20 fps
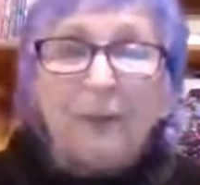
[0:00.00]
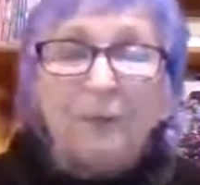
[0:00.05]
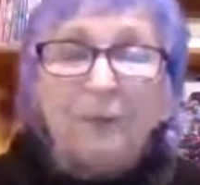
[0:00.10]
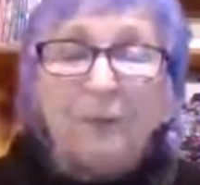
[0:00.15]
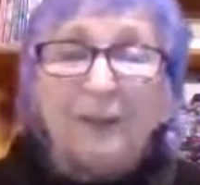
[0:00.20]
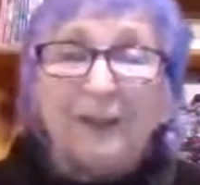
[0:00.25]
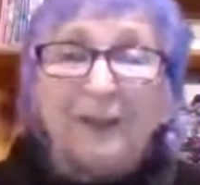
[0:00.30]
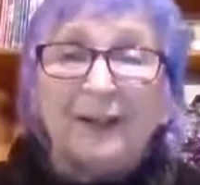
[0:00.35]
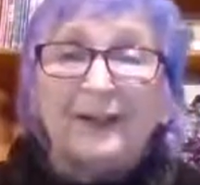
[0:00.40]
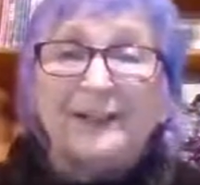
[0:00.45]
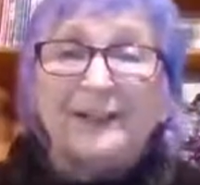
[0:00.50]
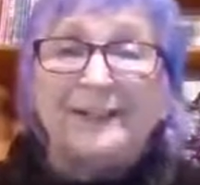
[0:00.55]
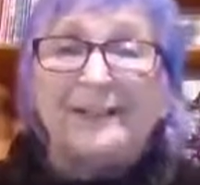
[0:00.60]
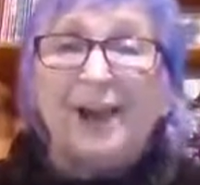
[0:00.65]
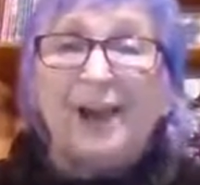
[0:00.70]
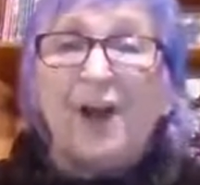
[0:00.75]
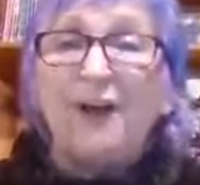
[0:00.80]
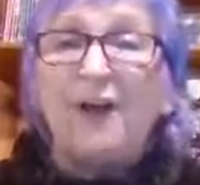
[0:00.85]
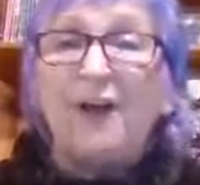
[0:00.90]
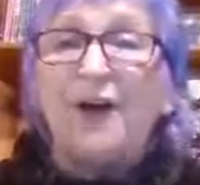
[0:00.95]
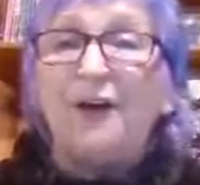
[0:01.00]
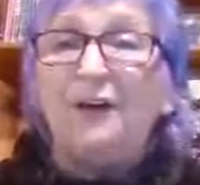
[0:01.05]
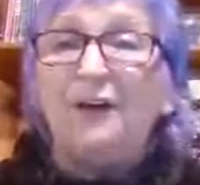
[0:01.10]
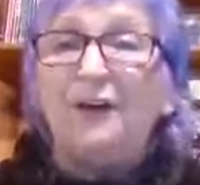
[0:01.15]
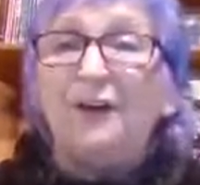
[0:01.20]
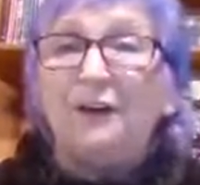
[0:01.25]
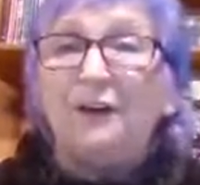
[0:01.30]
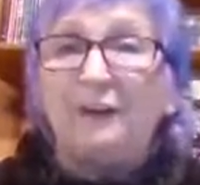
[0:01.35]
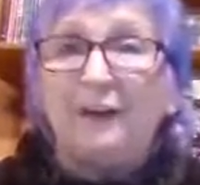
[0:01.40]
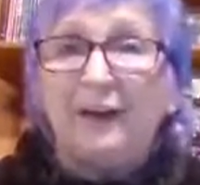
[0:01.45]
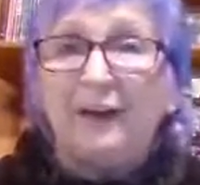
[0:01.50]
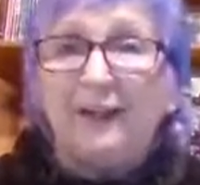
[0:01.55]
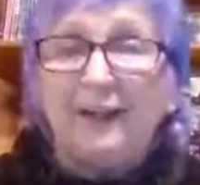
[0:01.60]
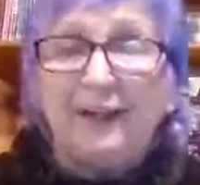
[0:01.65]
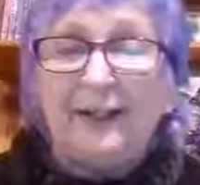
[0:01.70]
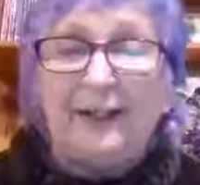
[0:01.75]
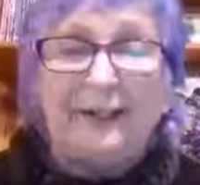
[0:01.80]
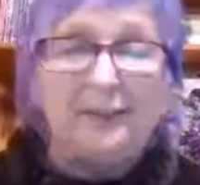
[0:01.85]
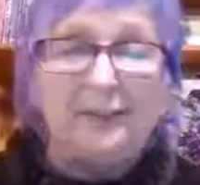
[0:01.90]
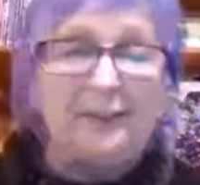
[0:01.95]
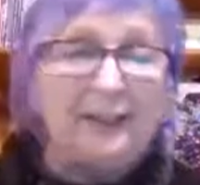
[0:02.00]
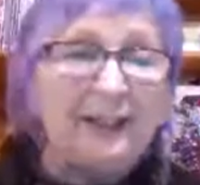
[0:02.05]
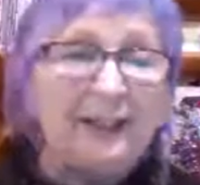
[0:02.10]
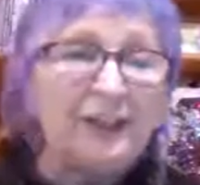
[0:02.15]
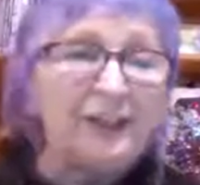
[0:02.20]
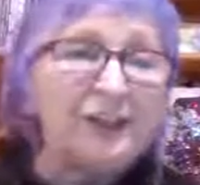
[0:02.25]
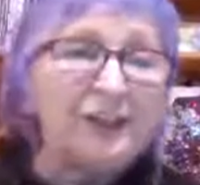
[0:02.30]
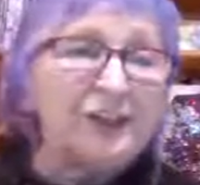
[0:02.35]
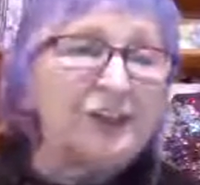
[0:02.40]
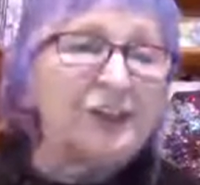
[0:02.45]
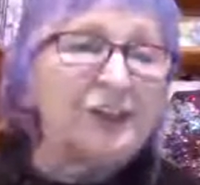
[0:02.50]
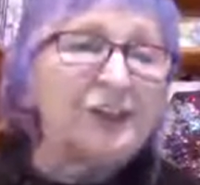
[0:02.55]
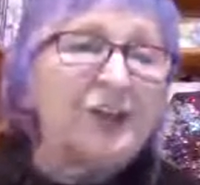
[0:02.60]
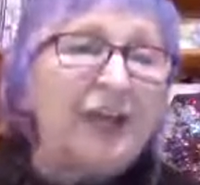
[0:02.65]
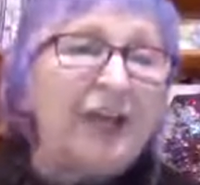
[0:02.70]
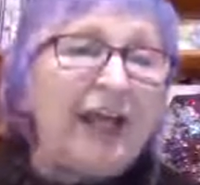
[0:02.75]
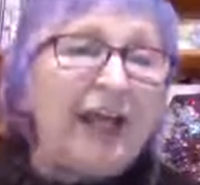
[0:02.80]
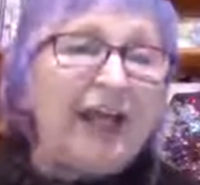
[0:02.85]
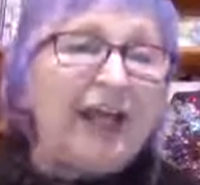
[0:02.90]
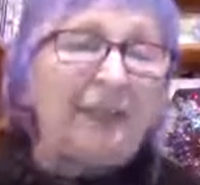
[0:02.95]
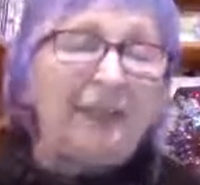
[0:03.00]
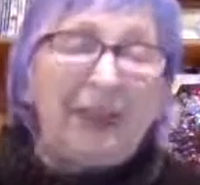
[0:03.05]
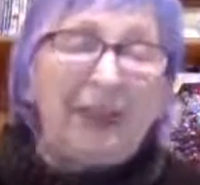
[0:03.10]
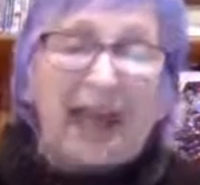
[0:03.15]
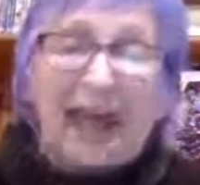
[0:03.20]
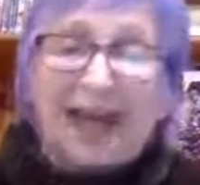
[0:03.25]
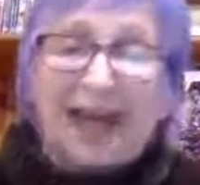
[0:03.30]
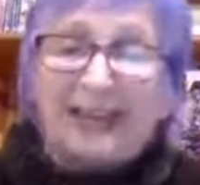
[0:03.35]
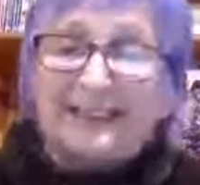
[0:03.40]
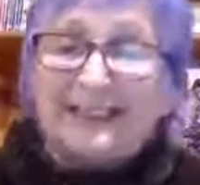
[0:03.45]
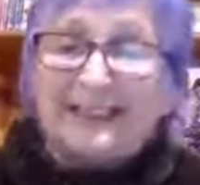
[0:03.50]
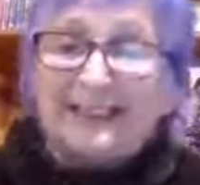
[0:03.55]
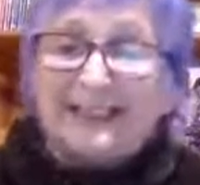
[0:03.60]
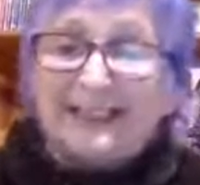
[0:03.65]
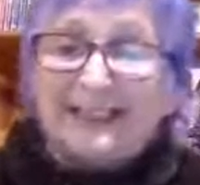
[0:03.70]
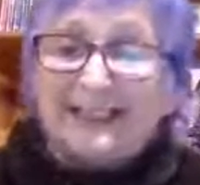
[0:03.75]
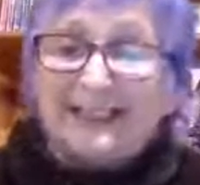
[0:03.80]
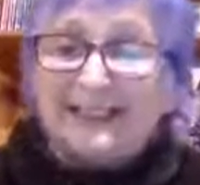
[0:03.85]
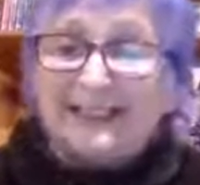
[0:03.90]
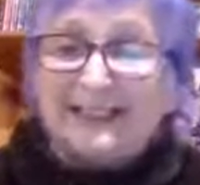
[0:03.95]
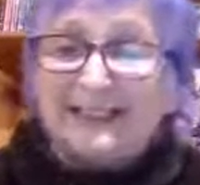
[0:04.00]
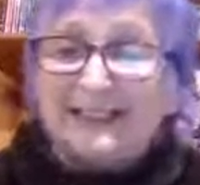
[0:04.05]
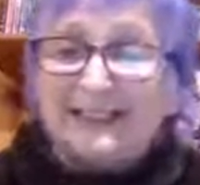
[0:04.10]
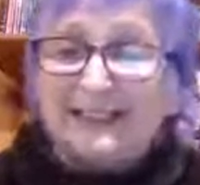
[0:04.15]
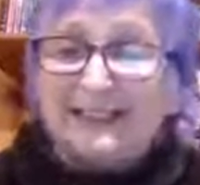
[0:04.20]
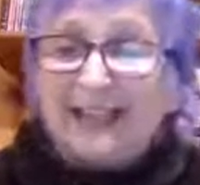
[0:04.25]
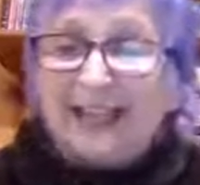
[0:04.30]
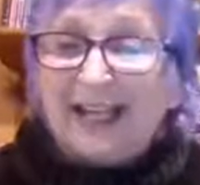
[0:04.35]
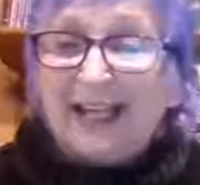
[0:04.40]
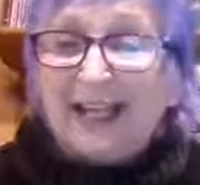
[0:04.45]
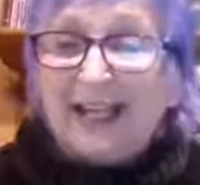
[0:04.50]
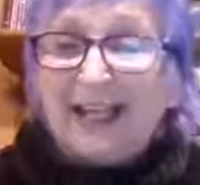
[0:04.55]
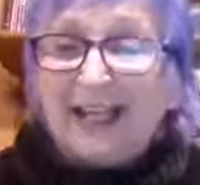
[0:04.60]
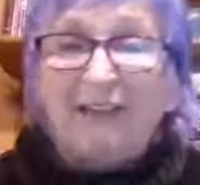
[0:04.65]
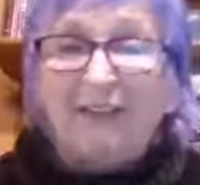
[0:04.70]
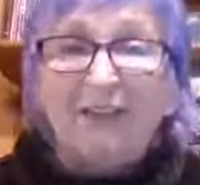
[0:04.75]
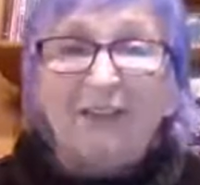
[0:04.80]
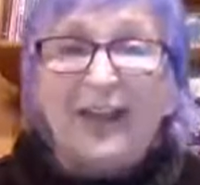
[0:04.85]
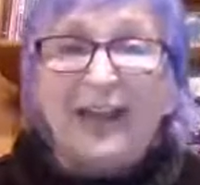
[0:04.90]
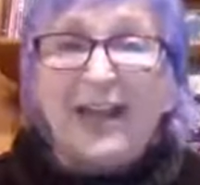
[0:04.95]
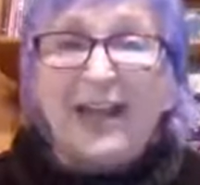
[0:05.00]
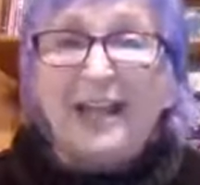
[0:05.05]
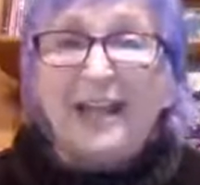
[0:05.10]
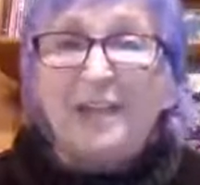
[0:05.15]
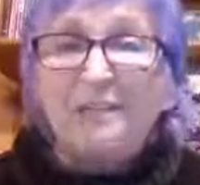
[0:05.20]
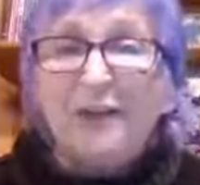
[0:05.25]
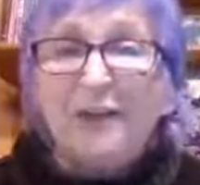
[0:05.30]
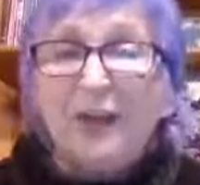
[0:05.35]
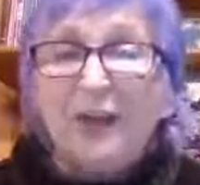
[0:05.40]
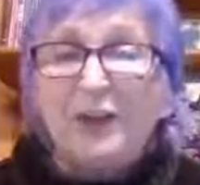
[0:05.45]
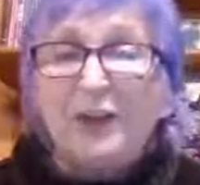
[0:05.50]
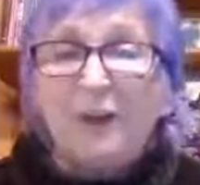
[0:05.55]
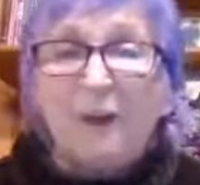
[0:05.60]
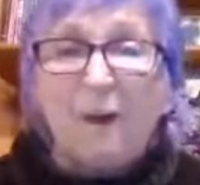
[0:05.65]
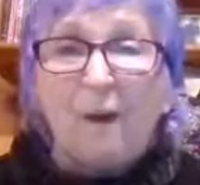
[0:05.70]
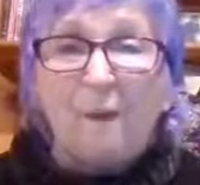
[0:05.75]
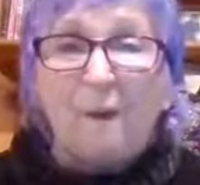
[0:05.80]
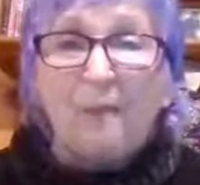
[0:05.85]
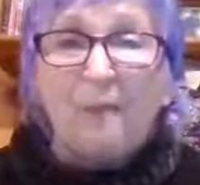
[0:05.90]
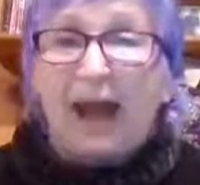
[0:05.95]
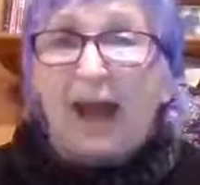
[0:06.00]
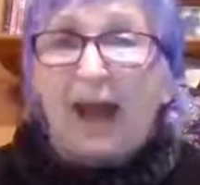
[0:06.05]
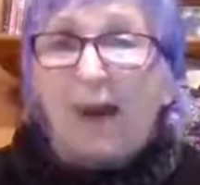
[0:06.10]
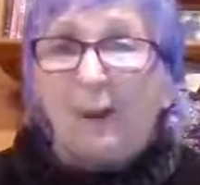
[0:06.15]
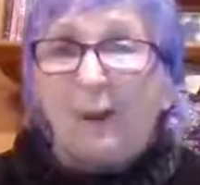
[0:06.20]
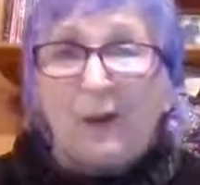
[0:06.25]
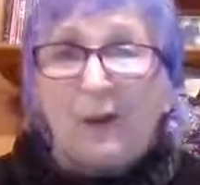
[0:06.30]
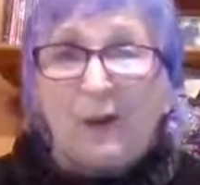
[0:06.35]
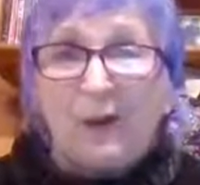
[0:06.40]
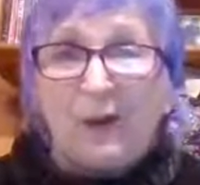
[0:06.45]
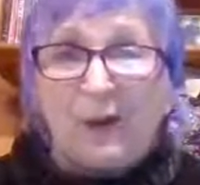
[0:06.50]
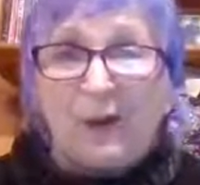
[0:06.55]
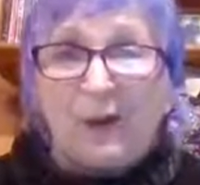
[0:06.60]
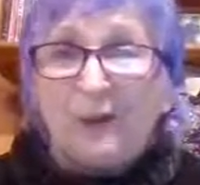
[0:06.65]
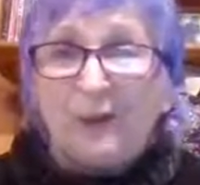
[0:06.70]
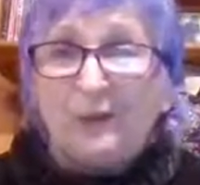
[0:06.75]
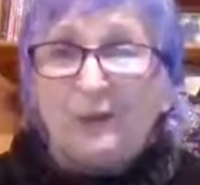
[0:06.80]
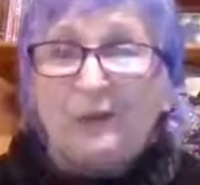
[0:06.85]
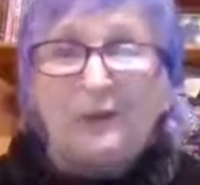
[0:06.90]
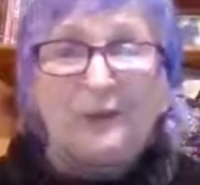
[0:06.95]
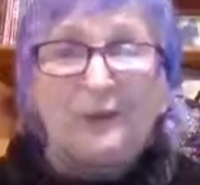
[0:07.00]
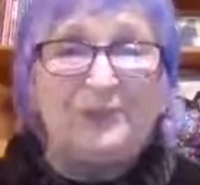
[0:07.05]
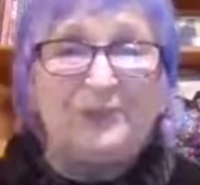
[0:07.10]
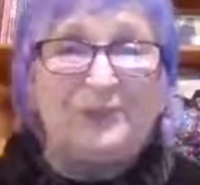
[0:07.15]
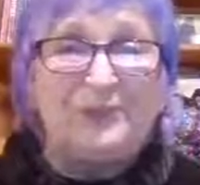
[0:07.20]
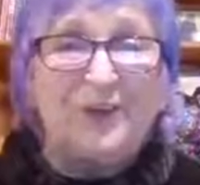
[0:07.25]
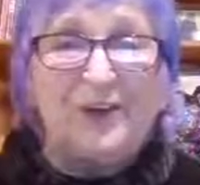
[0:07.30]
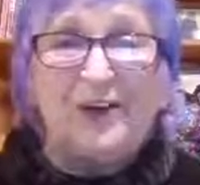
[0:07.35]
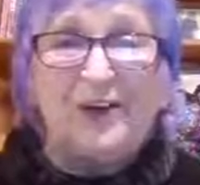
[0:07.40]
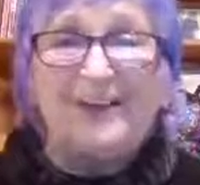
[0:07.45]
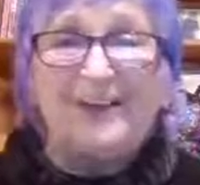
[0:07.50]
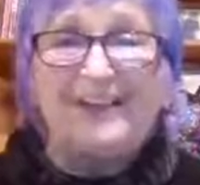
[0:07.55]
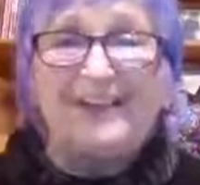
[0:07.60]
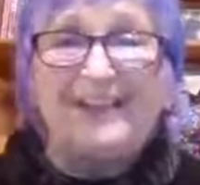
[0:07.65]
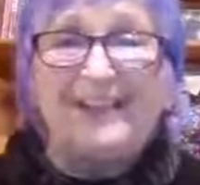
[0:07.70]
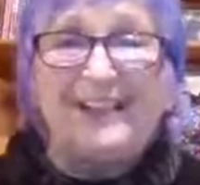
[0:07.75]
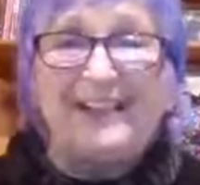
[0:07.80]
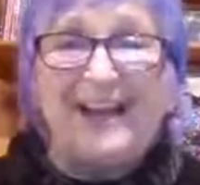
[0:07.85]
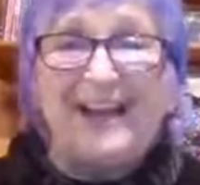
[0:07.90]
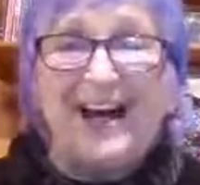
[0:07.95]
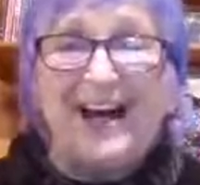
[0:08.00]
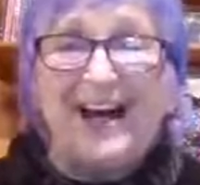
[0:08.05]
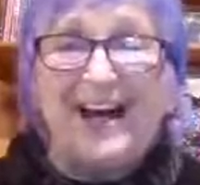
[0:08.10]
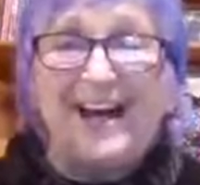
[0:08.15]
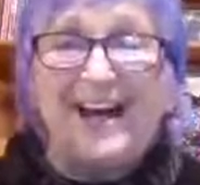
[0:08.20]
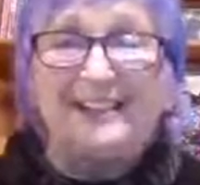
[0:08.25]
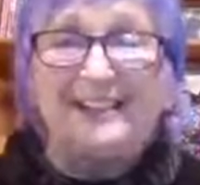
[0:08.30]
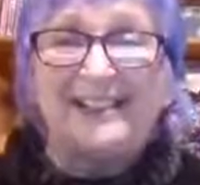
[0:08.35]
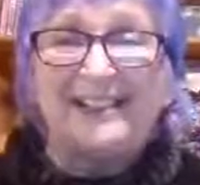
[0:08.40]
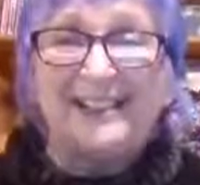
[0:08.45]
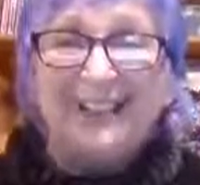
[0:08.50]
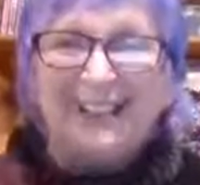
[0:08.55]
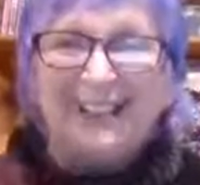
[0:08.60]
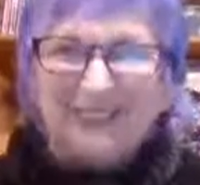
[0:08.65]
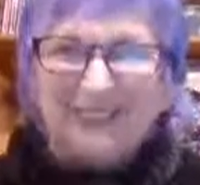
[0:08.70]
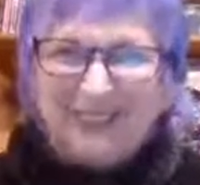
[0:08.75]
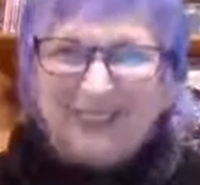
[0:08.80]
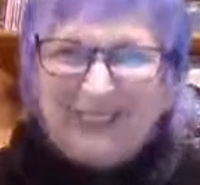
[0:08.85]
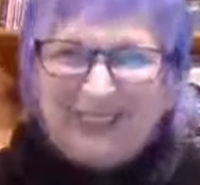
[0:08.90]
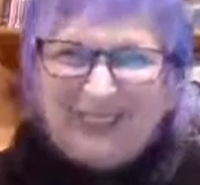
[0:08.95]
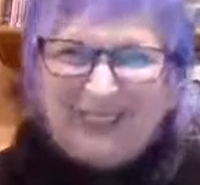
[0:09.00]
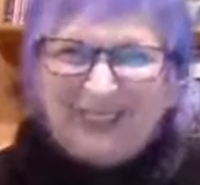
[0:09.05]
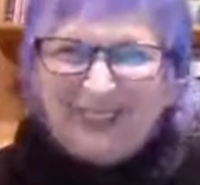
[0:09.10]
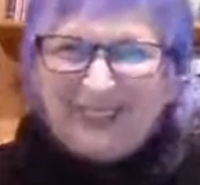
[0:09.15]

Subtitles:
we're going to start a great adventure that is claim your power over false gods. Woohoo!